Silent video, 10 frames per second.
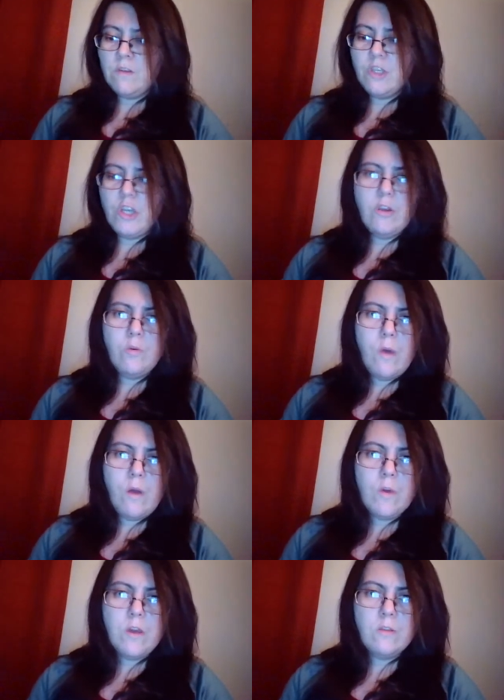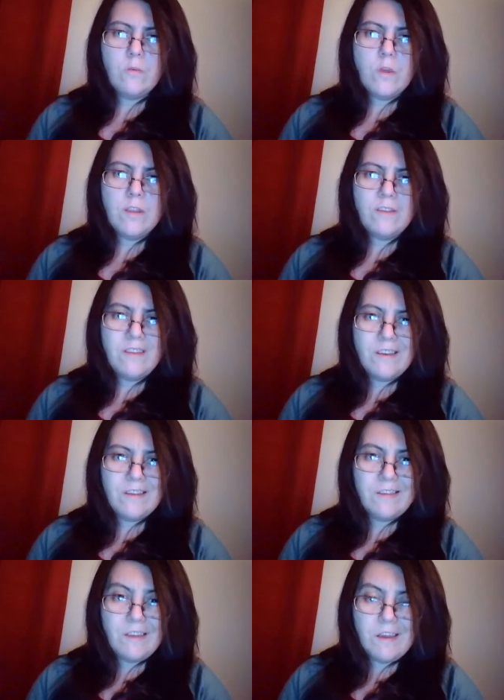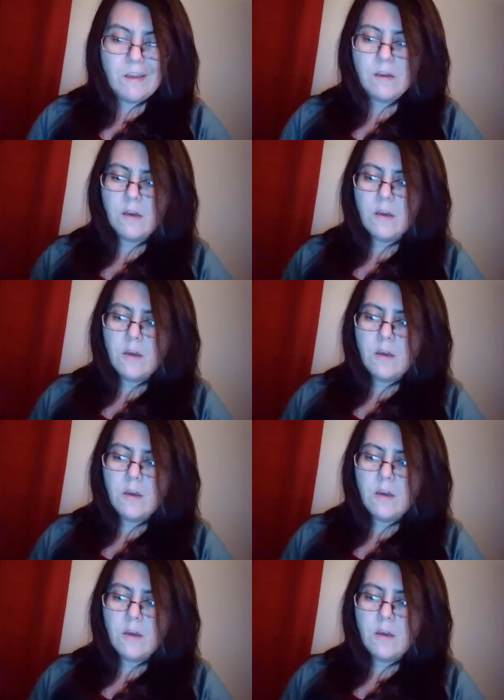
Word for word: January 2016,